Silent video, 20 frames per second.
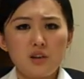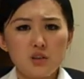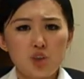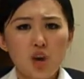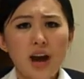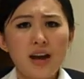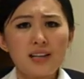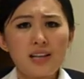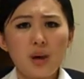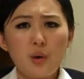
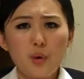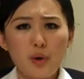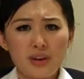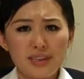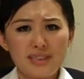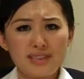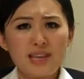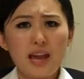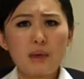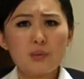China will
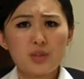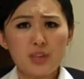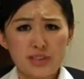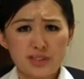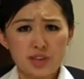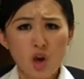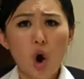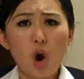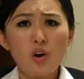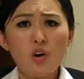establish
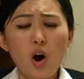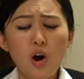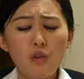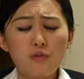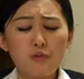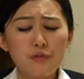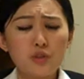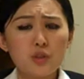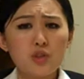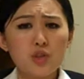its own
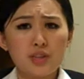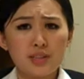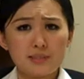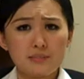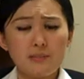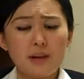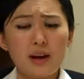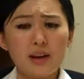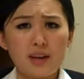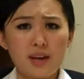
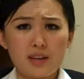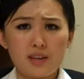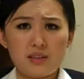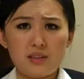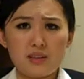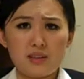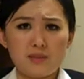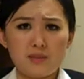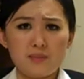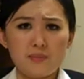futures
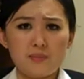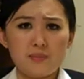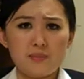market.